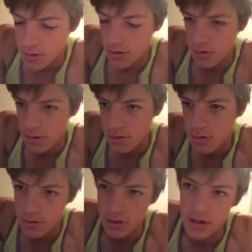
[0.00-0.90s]
So
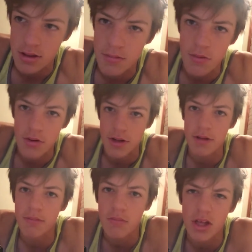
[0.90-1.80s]
early in the
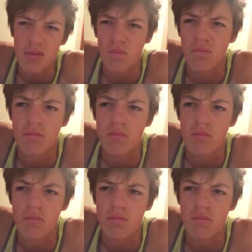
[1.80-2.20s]
morning, like